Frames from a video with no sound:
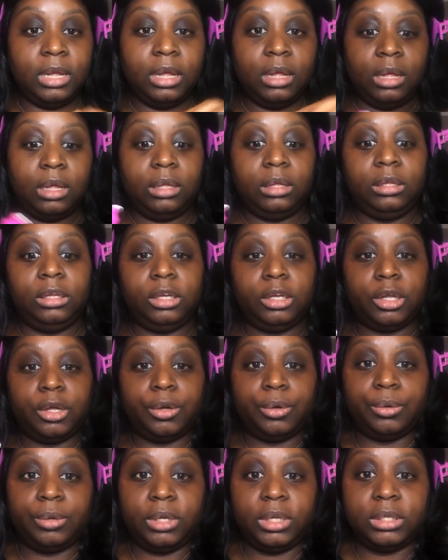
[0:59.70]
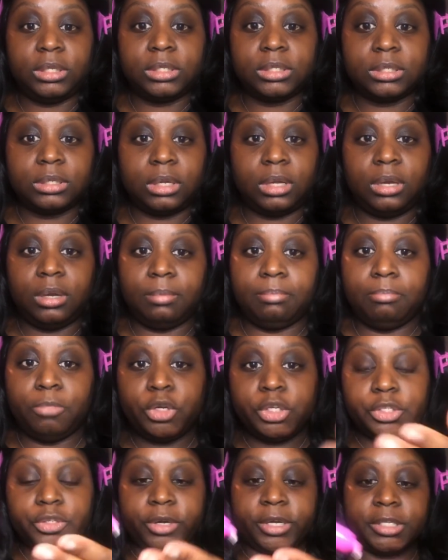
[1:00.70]
it's a
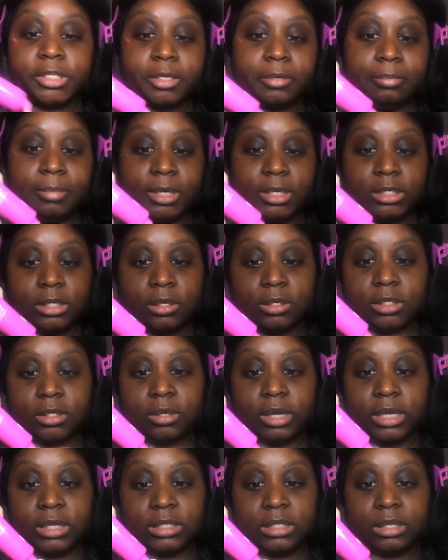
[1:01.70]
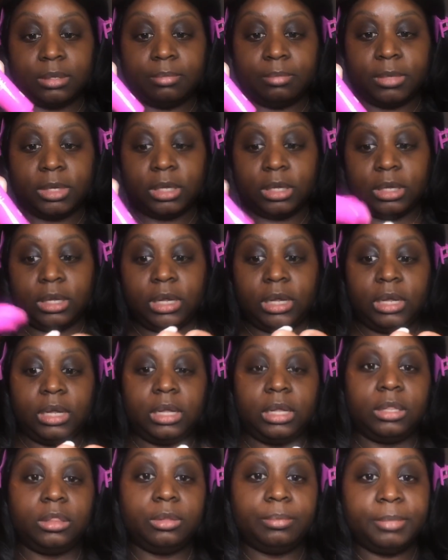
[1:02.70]
moisturizer, but it also has some
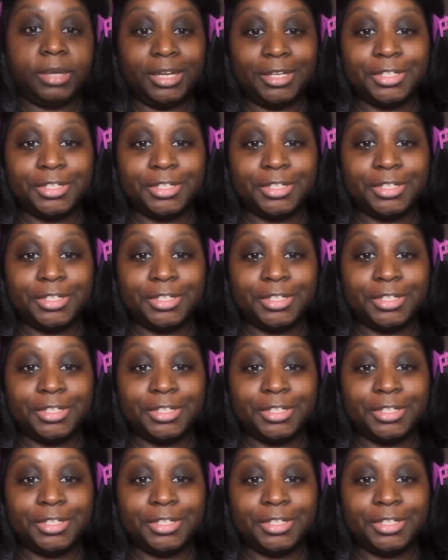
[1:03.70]
illumination